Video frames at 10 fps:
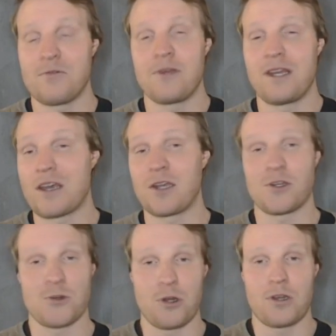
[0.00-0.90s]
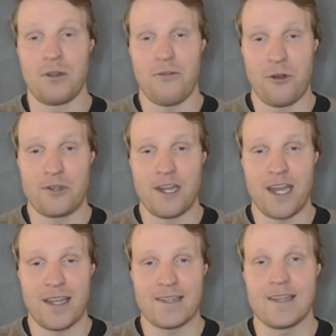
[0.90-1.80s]
will be like a short version, I
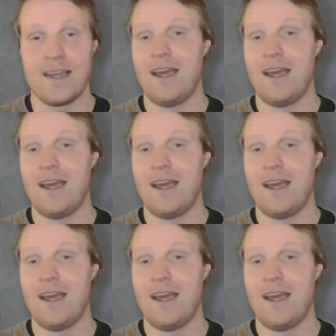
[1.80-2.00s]
guess.